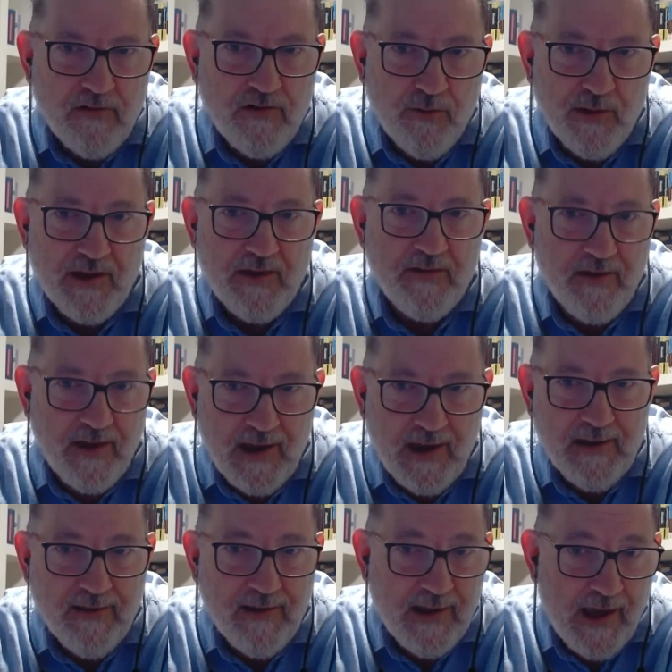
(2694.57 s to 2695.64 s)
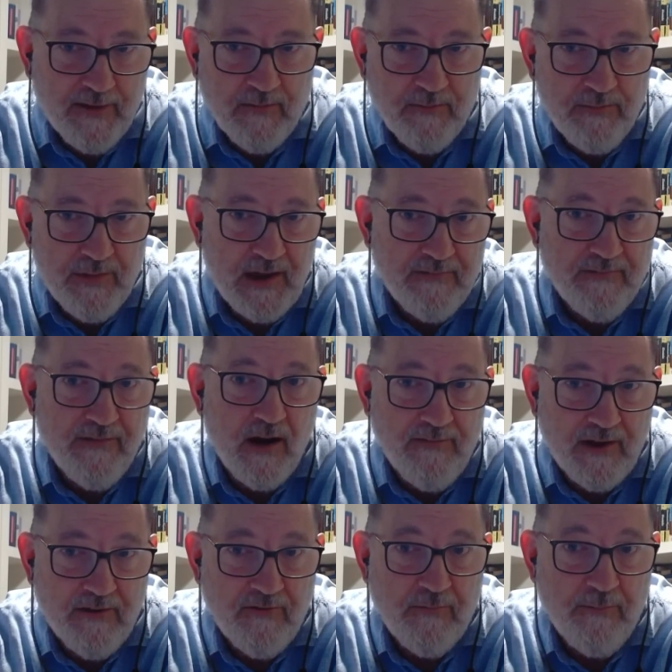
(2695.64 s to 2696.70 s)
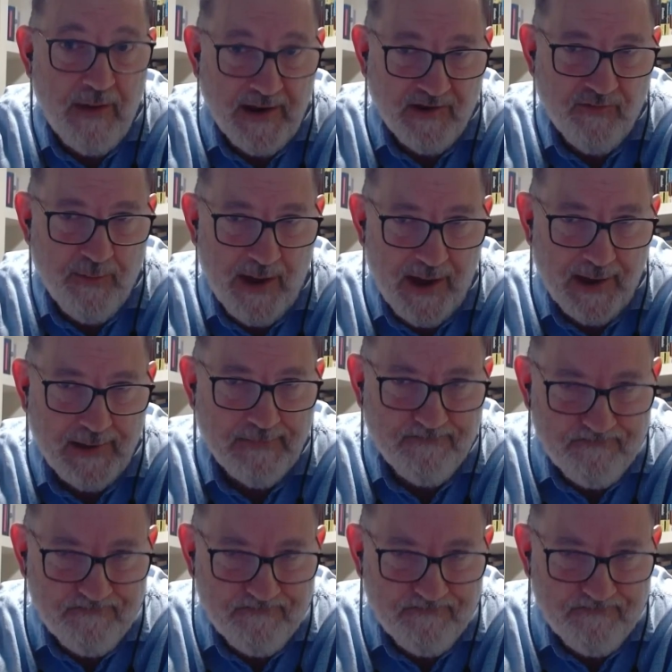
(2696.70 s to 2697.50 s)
to exceed the S&P 500 benchmark?